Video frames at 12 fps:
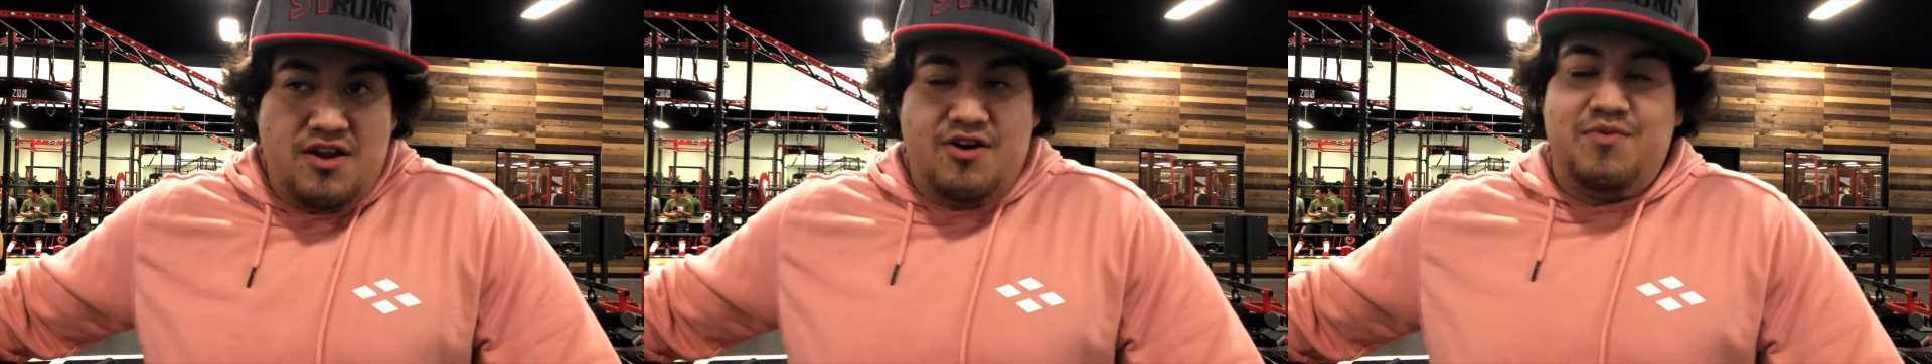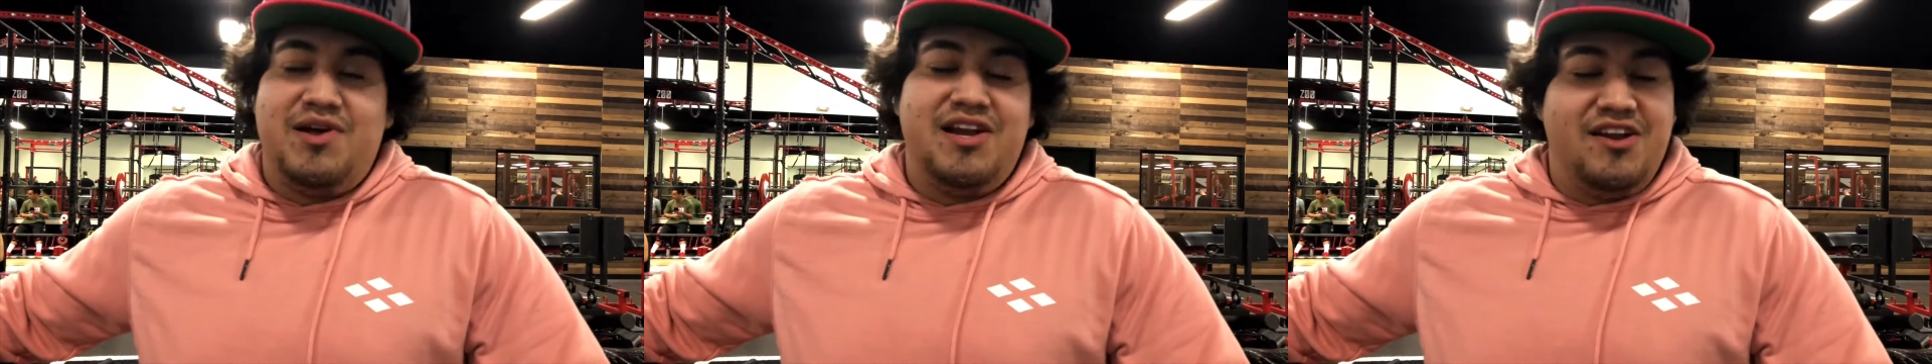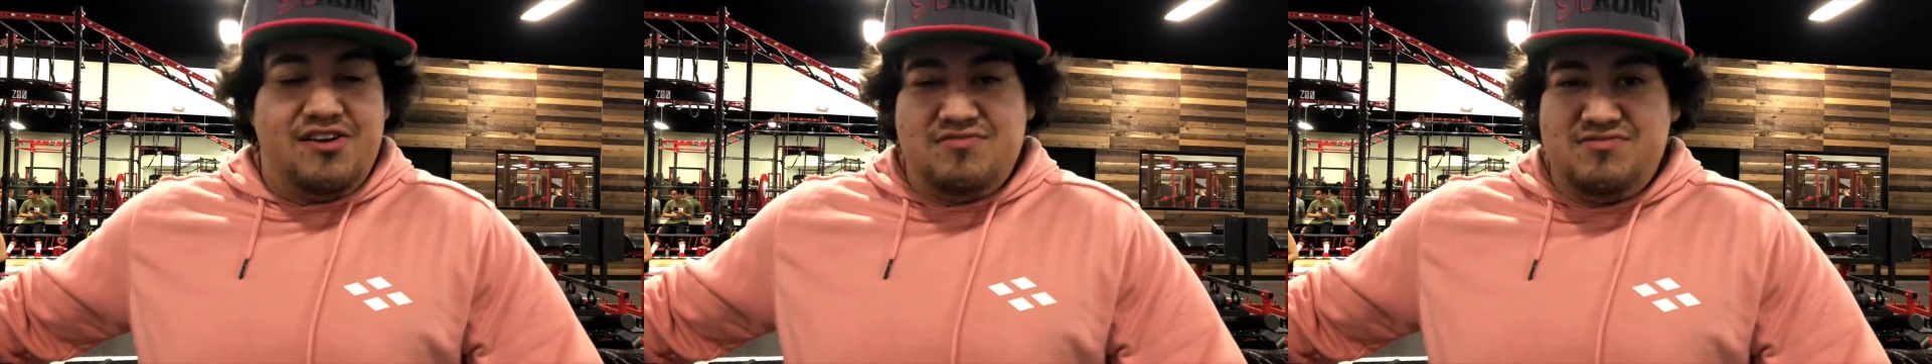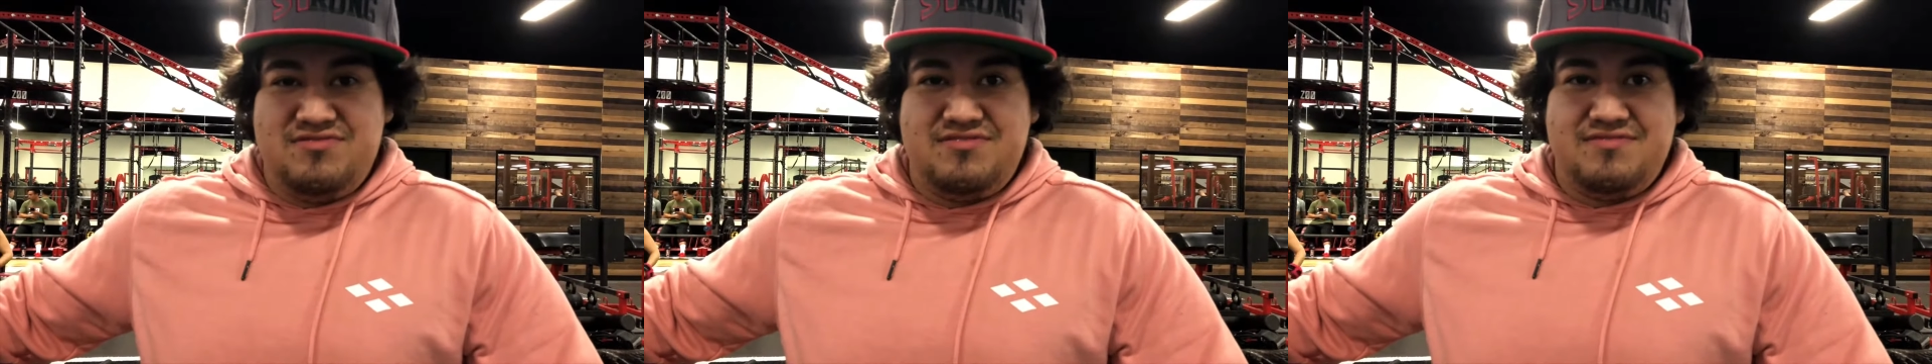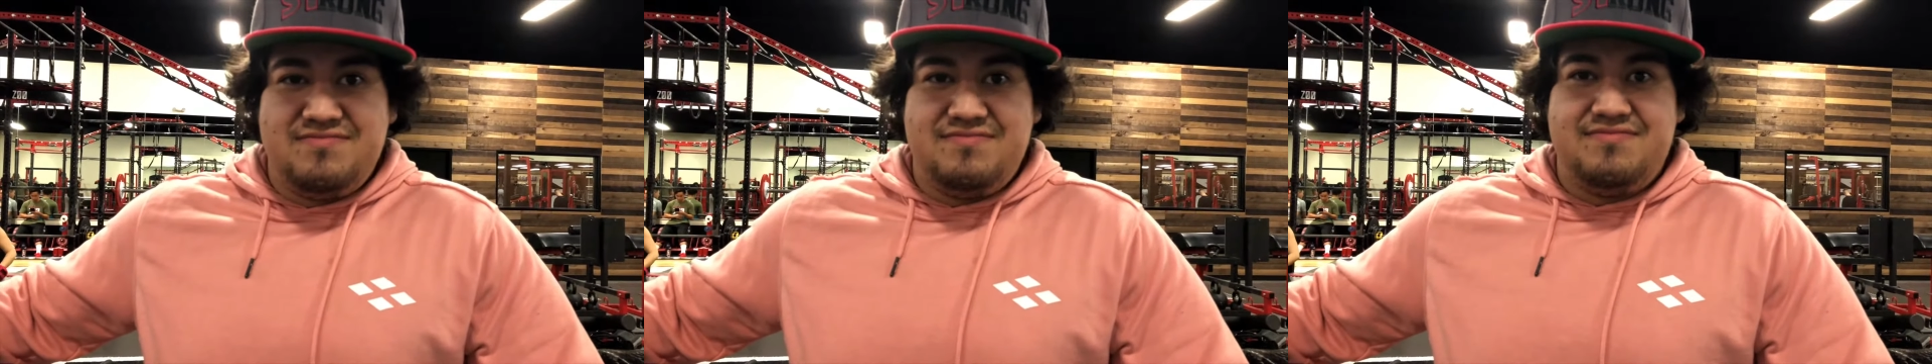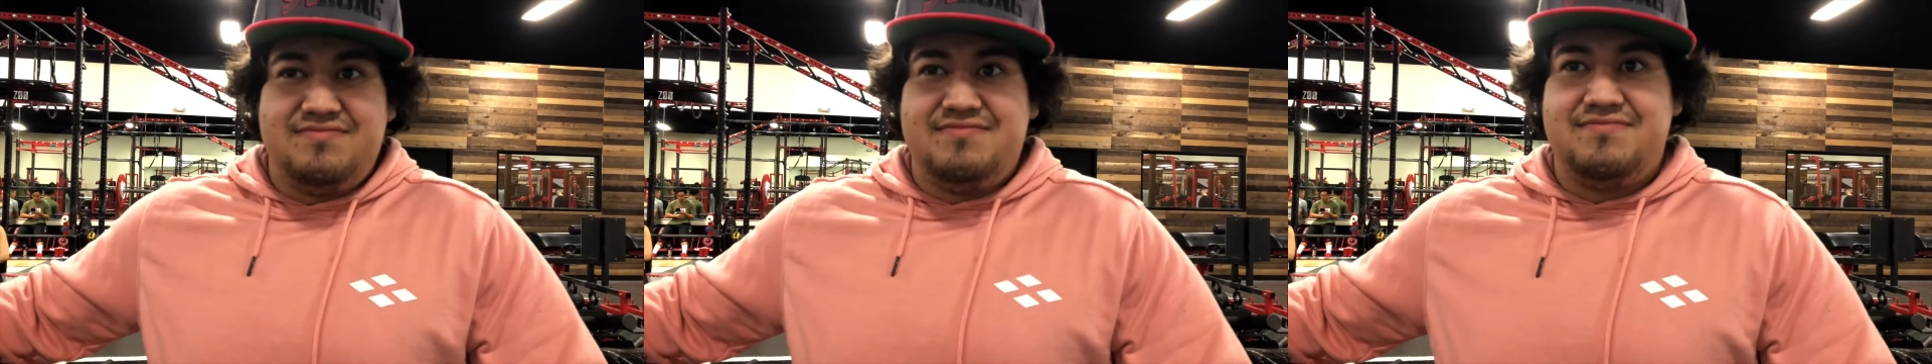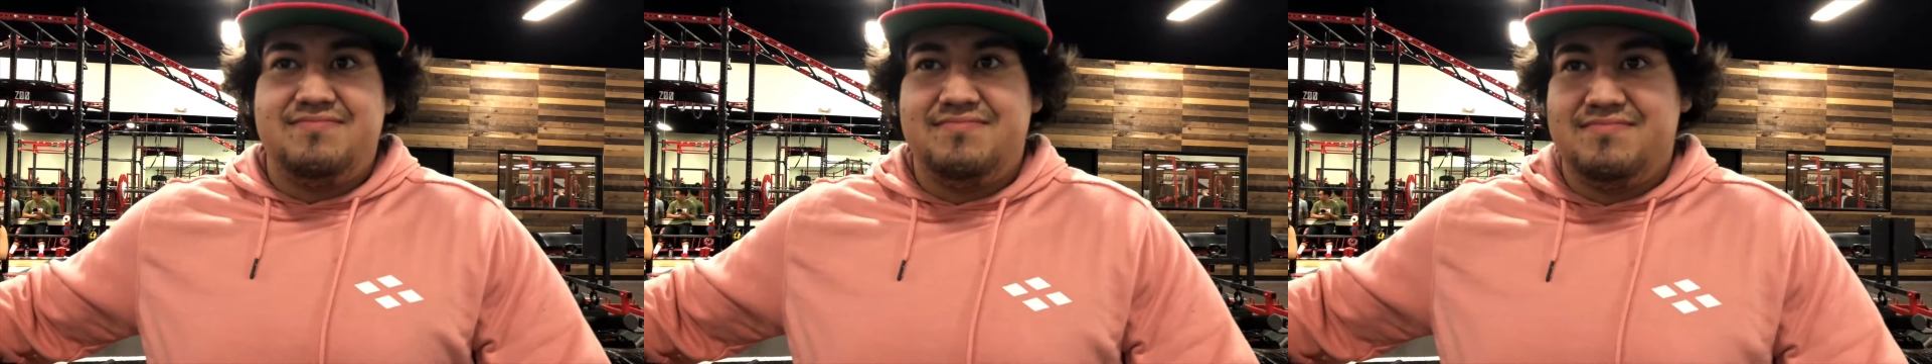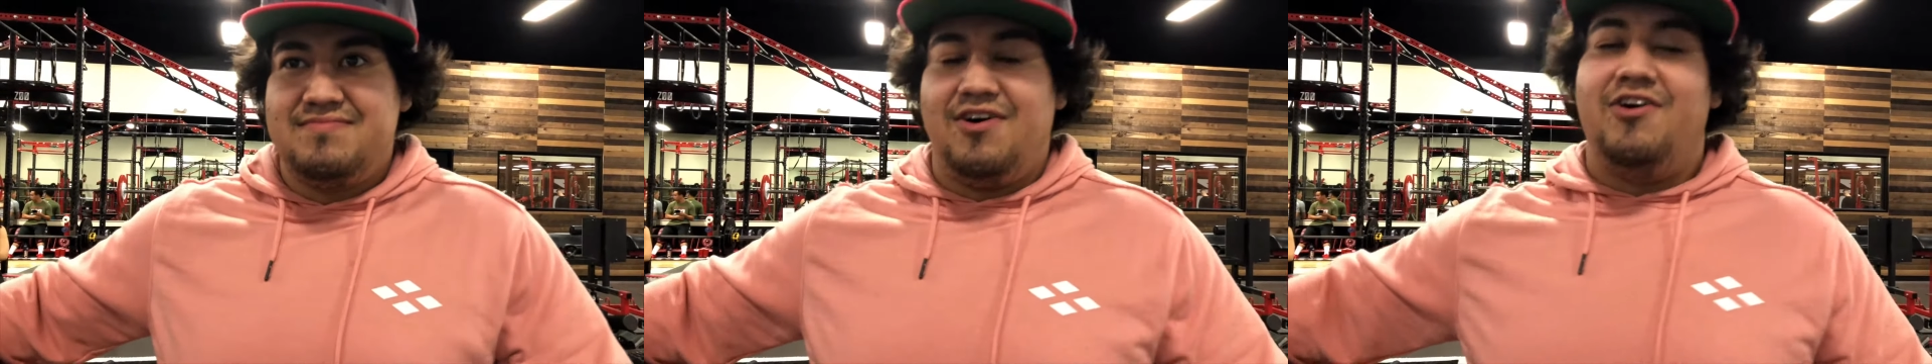Nobody knows. Nobody knows.
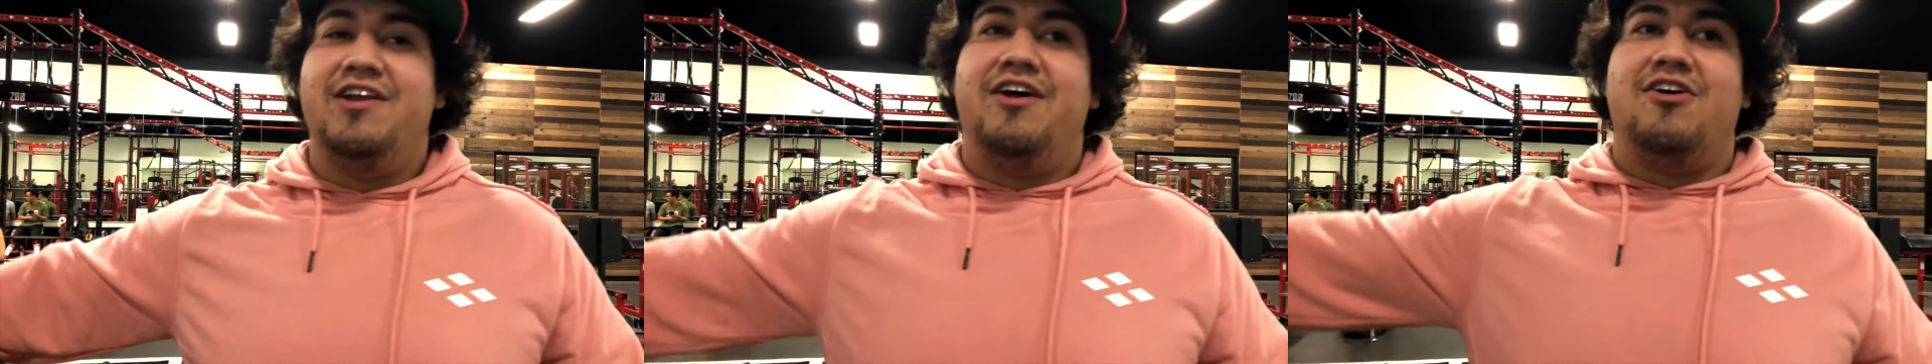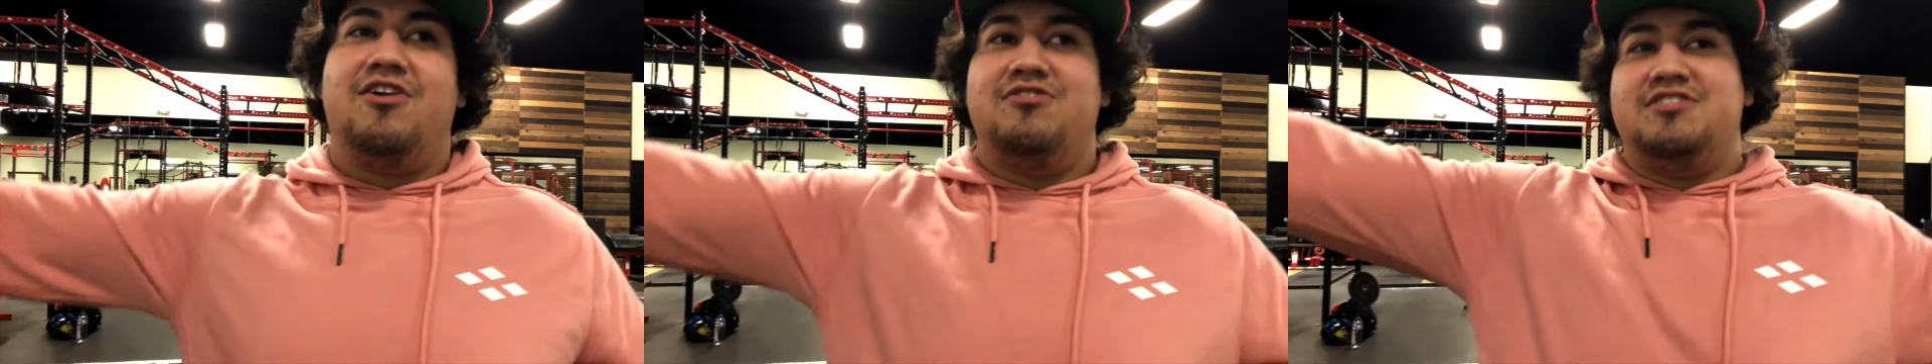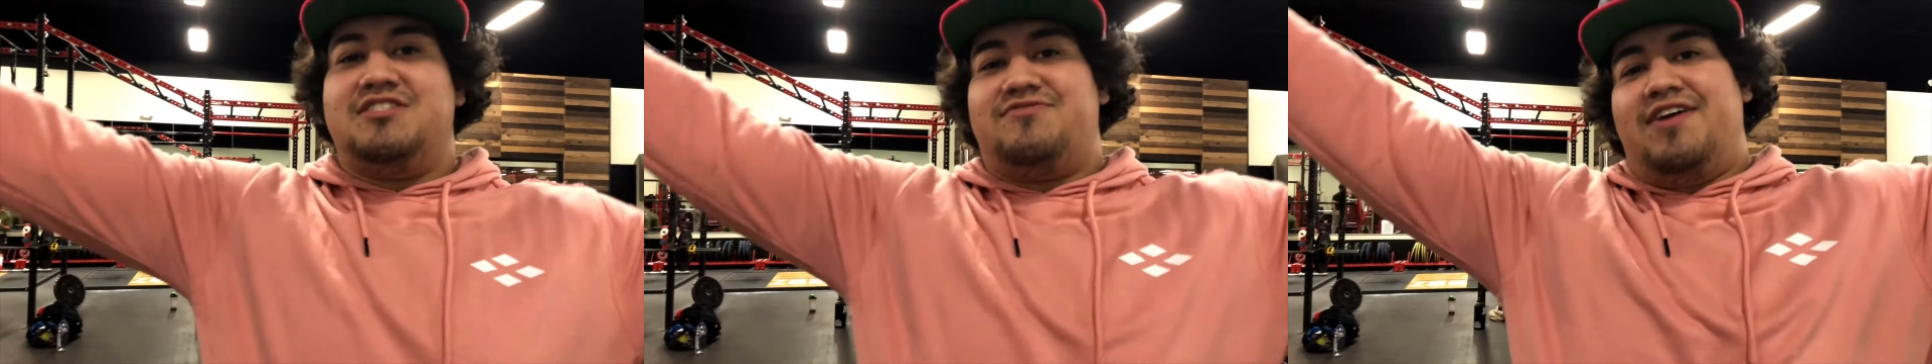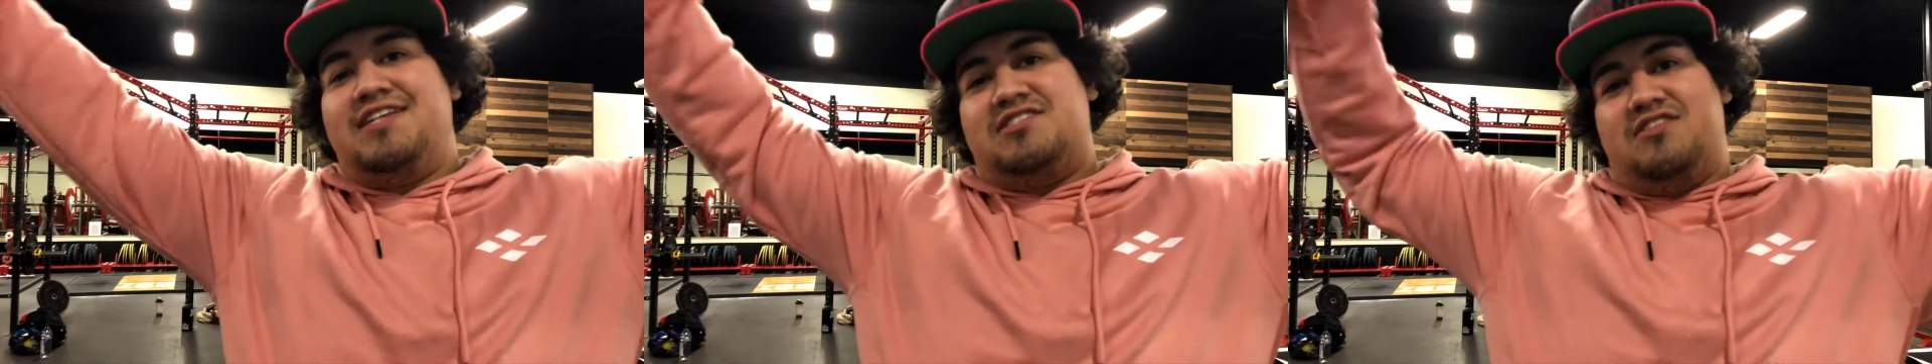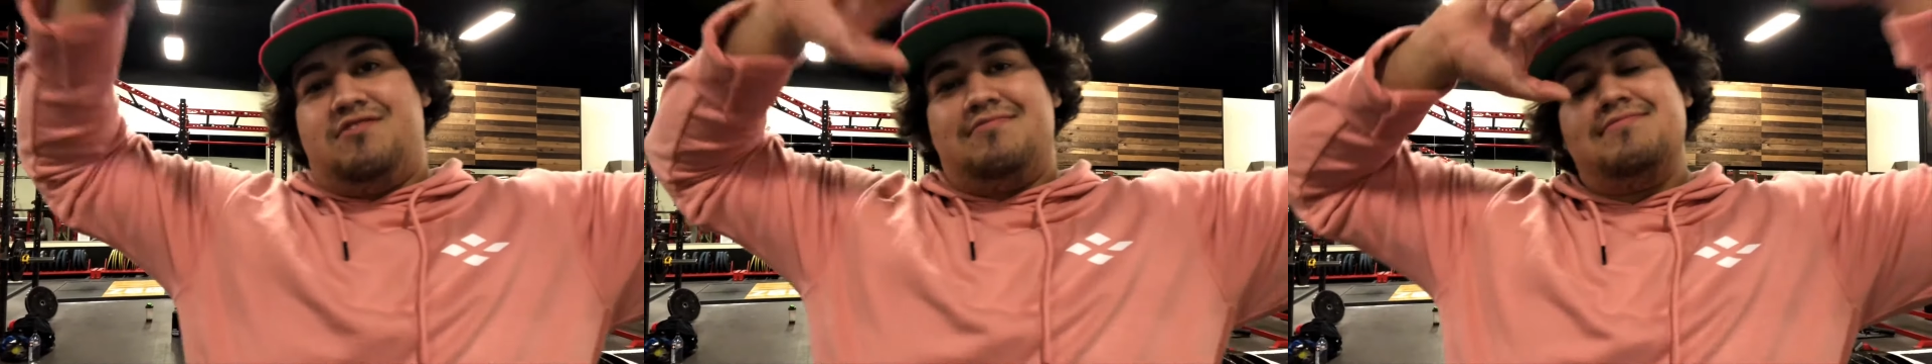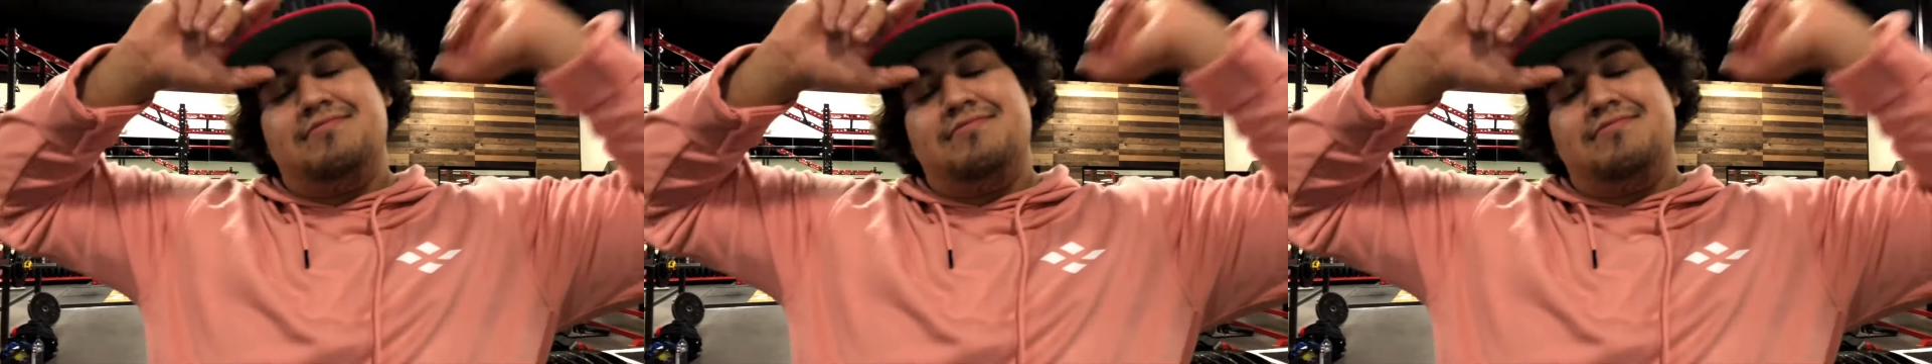Go Only ahead. our closest friends know.